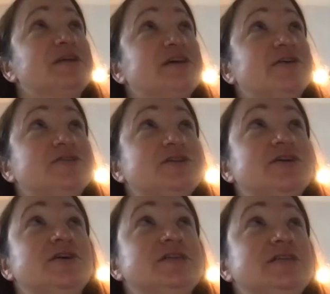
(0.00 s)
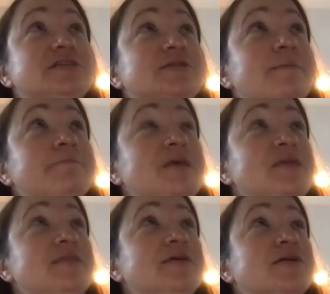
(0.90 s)
childhood
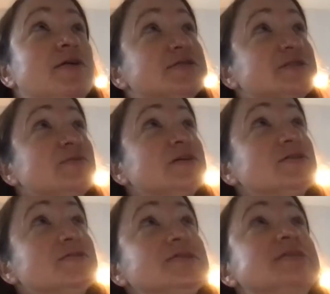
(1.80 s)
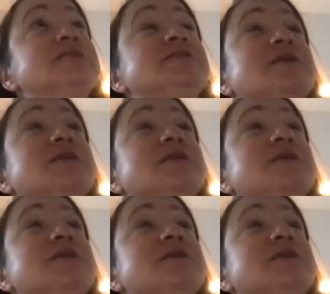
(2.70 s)
in the Cotswolds.